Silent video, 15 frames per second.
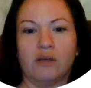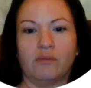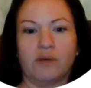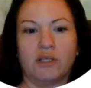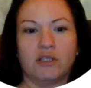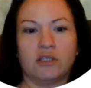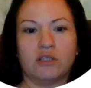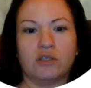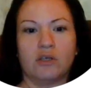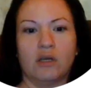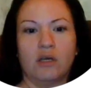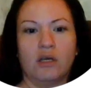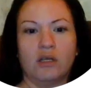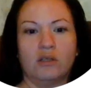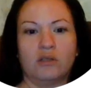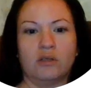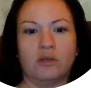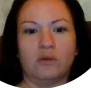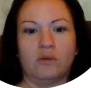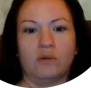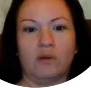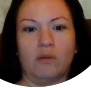reach
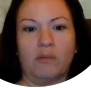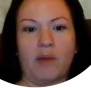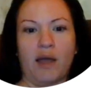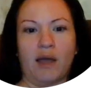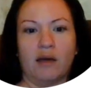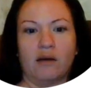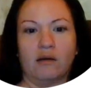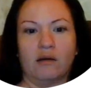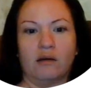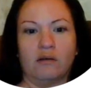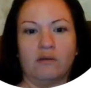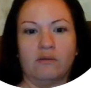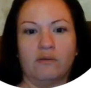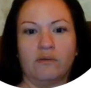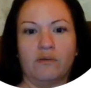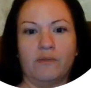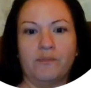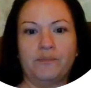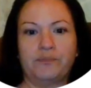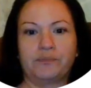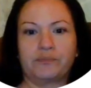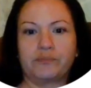to the back of
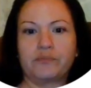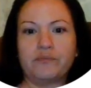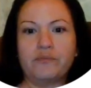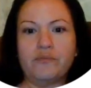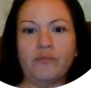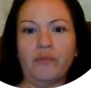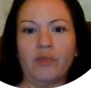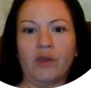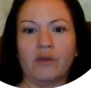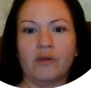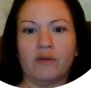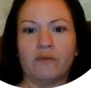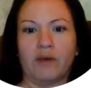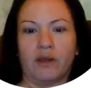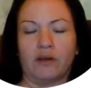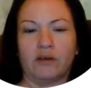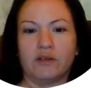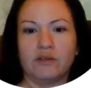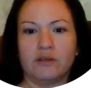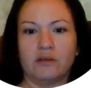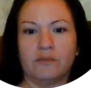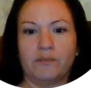their
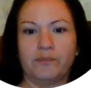feathers